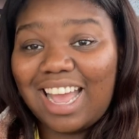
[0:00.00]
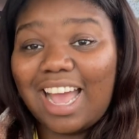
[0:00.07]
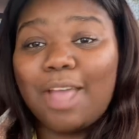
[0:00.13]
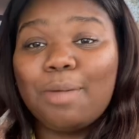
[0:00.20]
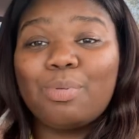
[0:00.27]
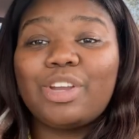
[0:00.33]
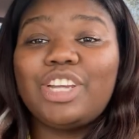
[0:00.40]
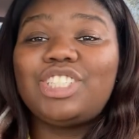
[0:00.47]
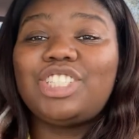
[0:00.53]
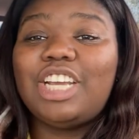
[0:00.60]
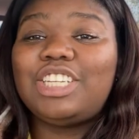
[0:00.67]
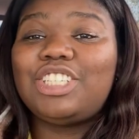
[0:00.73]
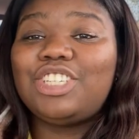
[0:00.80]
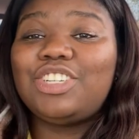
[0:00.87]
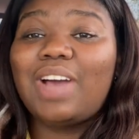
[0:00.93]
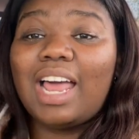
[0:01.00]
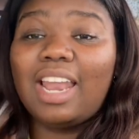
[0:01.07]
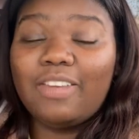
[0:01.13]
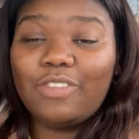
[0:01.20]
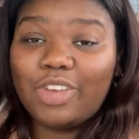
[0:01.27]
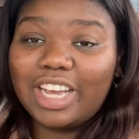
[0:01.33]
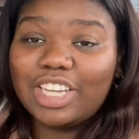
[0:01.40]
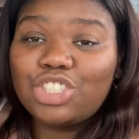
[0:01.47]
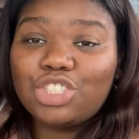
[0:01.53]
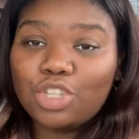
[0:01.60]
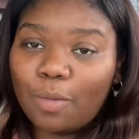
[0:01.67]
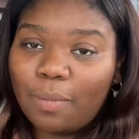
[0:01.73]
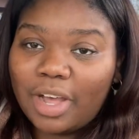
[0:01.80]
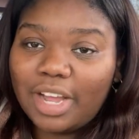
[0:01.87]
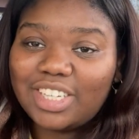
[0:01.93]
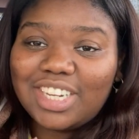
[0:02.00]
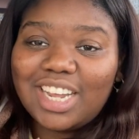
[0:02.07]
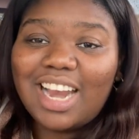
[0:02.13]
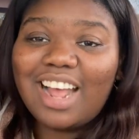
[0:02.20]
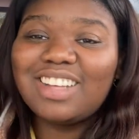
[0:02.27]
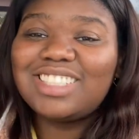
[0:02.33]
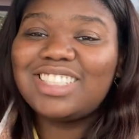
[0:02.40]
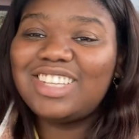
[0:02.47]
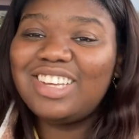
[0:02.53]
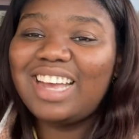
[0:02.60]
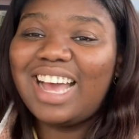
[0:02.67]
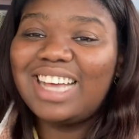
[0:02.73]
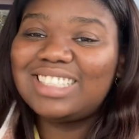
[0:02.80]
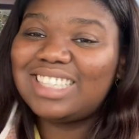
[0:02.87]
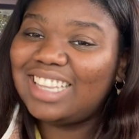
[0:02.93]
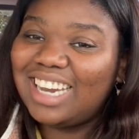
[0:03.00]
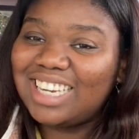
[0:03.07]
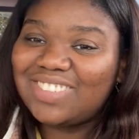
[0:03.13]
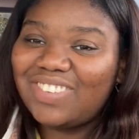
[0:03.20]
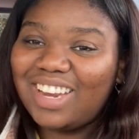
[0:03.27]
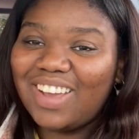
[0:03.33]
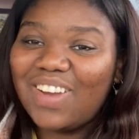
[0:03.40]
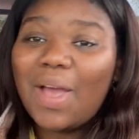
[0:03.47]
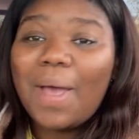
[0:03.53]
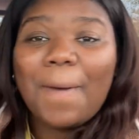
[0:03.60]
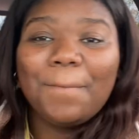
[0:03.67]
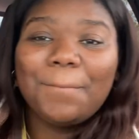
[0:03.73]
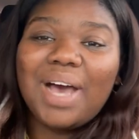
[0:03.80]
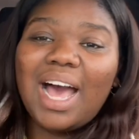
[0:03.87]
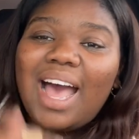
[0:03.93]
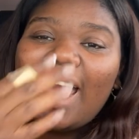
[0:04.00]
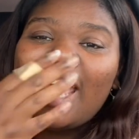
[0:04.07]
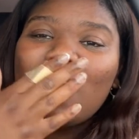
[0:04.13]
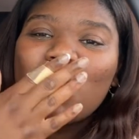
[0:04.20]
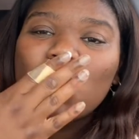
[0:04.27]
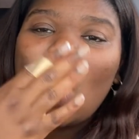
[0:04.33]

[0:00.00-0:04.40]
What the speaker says: I appreciate you. I love you guys so much, and I'll see you guys in the next video. Bye.